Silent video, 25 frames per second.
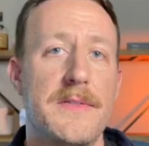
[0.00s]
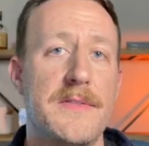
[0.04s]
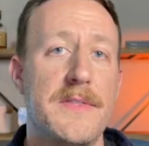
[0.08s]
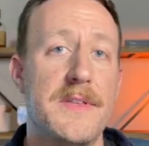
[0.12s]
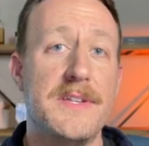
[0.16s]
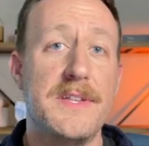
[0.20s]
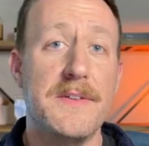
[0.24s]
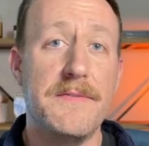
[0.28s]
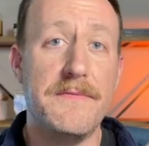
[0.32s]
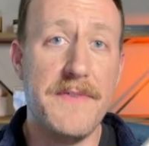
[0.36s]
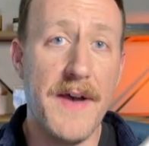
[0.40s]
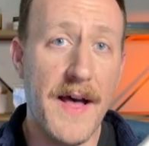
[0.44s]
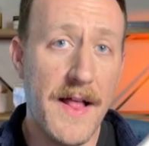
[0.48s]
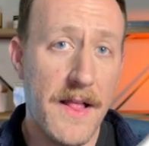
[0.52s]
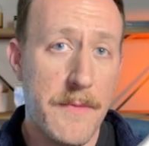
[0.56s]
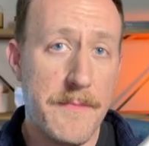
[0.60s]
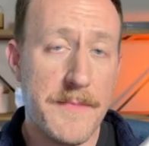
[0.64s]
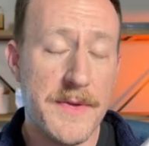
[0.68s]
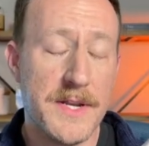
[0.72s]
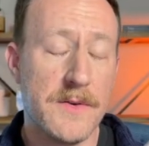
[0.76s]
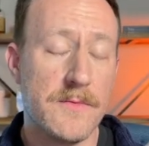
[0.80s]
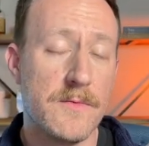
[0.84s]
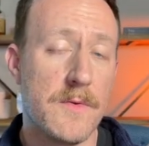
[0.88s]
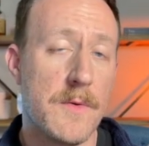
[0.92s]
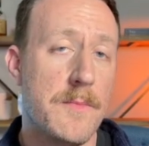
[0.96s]
The
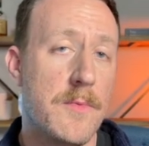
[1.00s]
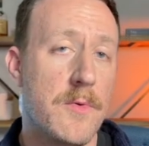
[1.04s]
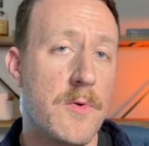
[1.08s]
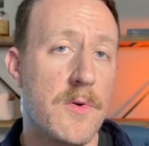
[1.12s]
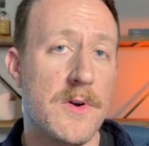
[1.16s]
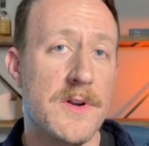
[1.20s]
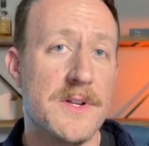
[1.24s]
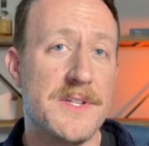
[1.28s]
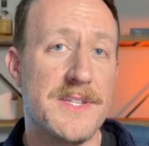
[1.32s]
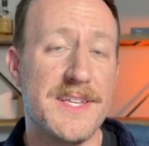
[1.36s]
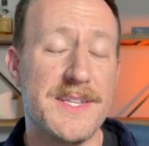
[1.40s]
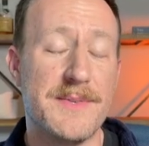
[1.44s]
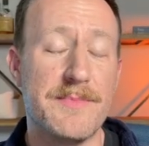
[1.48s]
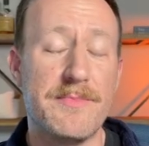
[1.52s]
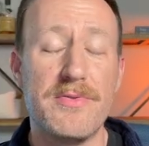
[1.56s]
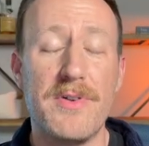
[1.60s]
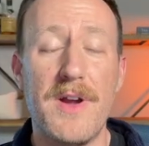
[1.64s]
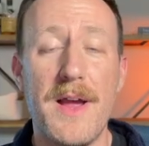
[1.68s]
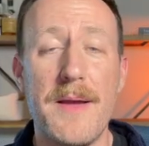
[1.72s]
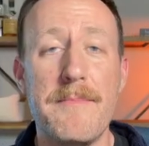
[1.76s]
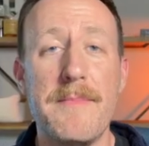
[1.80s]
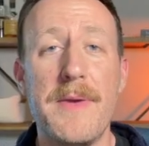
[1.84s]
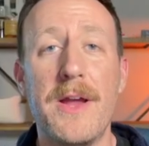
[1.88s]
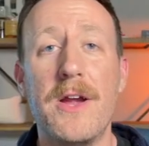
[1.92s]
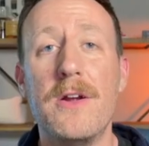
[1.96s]
development of reports is
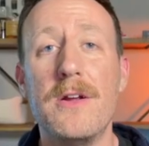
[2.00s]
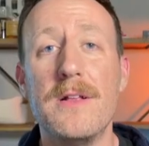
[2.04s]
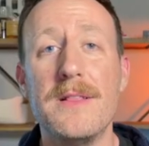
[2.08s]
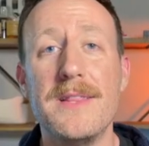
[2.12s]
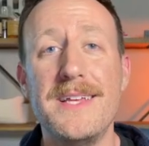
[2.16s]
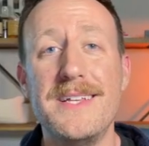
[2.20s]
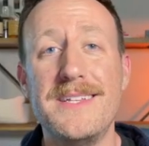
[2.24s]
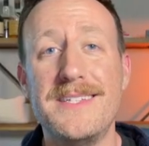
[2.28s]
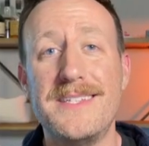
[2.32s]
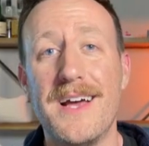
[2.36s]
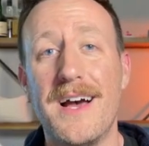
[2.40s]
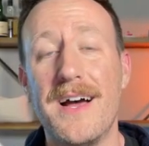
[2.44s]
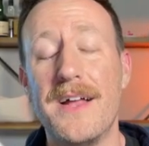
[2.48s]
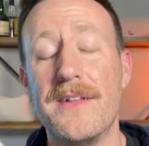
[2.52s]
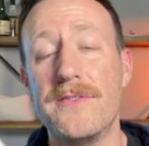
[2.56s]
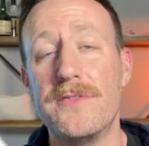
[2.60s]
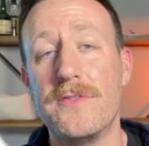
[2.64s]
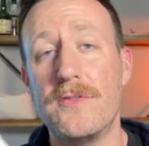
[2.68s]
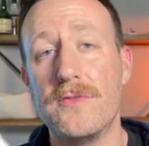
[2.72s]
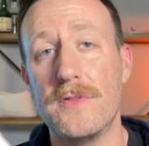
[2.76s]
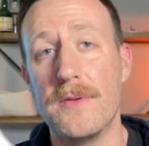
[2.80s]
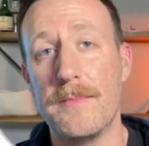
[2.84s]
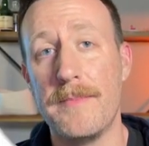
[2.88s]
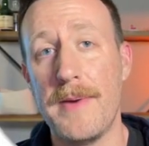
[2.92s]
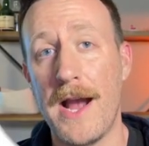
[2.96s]
primarily done
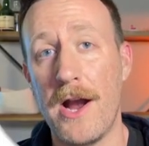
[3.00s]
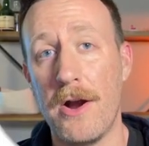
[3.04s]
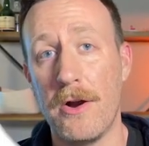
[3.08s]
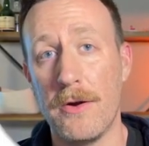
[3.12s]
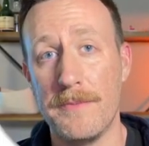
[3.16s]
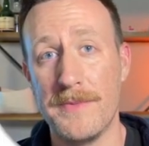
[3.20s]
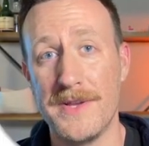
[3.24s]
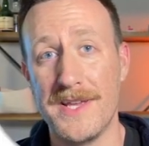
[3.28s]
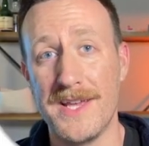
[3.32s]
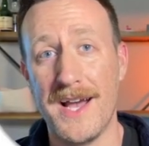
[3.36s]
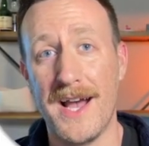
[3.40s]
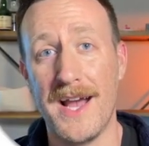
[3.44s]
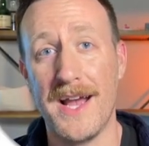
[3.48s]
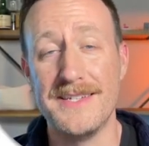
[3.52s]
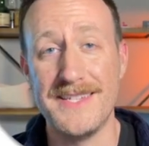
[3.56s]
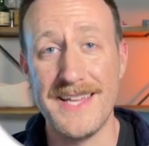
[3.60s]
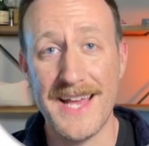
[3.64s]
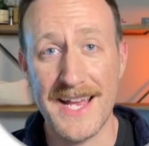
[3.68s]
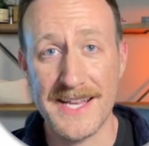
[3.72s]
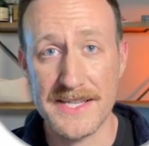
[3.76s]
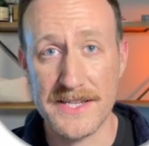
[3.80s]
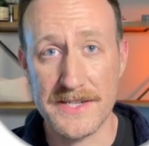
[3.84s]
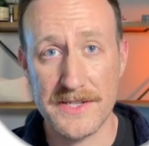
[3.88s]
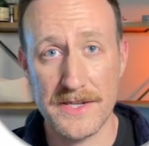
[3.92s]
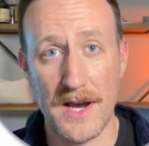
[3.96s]
through the Power BI
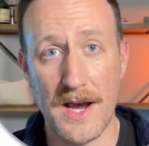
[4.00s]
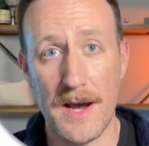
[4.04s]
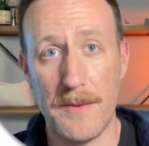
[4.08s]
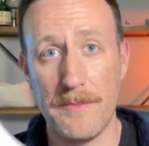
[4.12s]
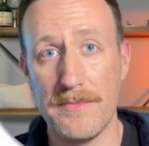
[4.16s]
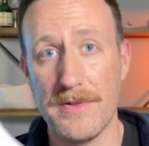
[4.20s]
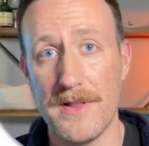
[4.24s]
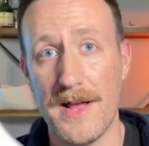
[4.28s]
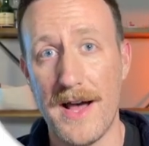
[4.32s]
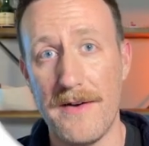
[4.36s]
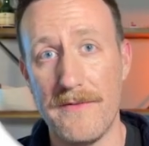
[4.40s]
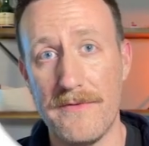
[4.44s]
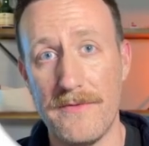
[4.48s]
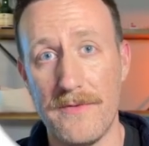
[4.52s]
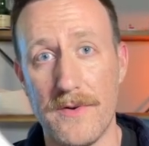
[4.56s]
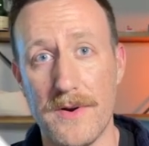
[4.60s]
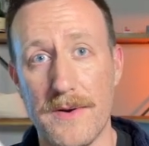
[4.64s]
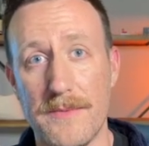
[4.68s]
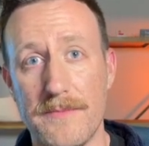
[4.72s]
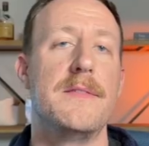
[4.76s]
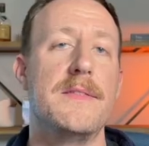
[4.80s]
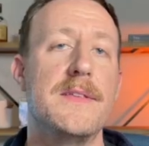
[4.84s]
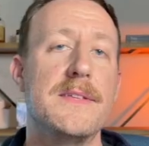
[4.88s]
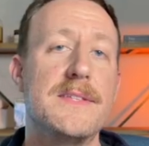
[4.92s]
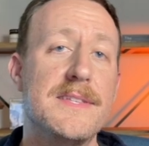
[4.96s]
desktop
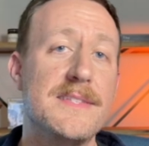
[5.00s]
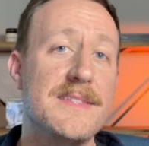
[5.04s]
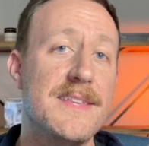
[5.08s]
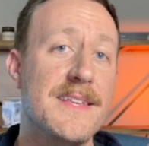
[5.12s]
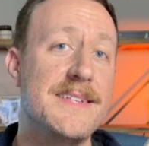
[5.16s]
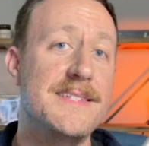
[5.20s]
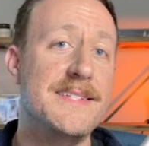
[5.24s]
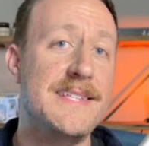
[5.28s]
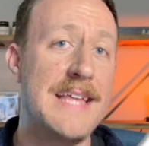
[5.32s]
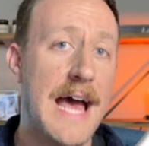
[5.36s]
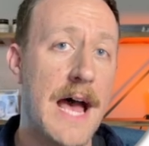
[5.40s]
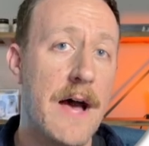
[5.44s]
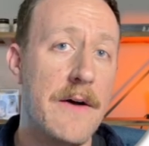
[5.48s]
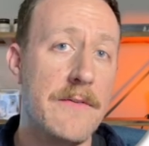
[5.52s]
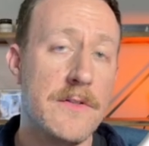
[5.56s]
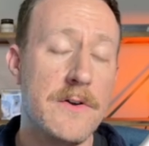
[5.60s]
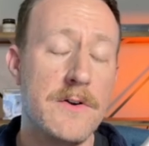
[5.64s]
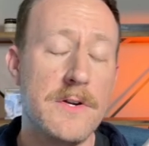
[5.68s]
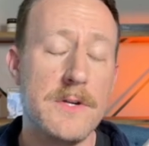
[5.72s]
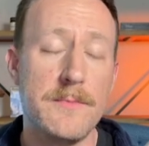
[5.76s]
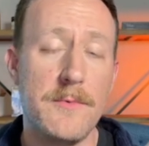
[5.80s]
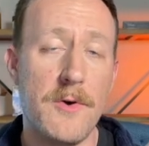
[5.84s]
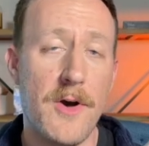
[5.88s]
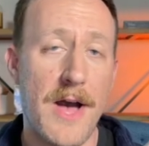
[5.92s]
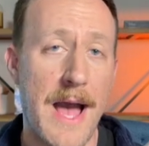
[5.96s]
platform. This is a
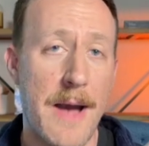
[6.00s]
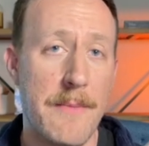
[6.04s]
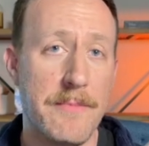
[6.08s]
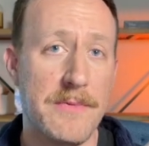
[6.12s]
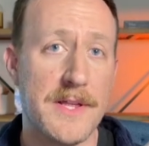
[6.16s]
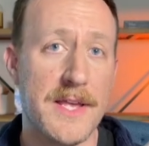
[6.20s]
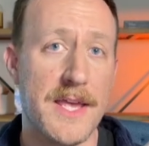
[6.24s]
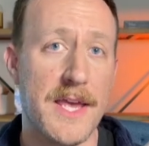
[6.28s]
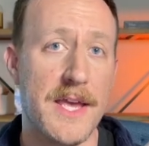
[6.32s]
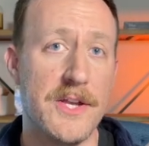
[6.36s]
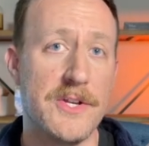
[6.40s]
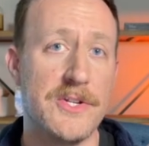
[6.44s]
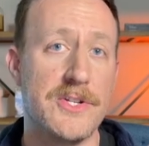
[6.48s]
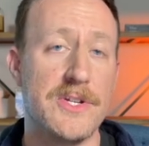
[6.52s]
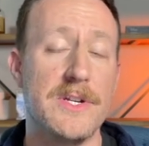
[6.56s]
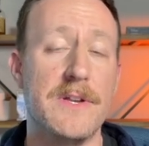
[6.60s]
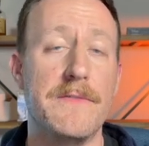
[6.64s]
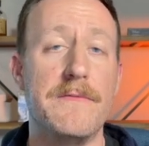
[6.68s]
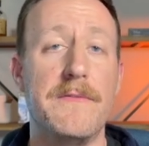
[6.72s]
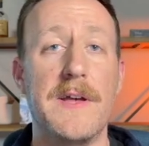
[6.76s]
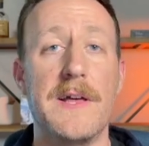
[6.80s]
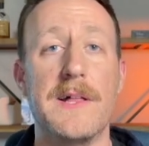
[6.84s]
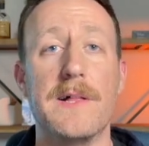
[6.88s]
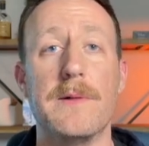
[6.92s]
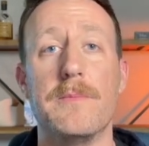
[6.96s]
downloadable application
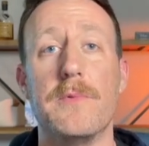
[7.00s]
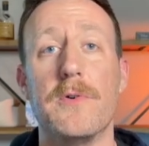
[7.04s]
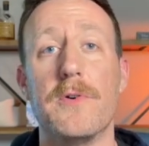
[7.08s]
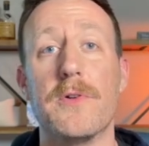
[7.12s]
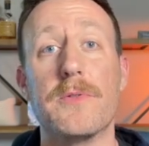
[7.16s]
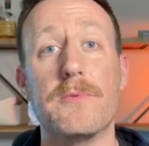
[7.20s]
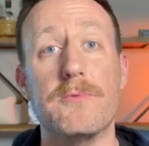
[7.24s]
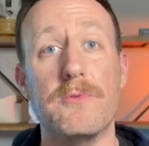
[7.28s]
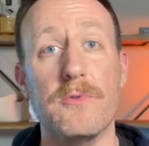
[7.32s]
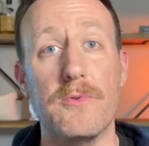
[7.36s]
available through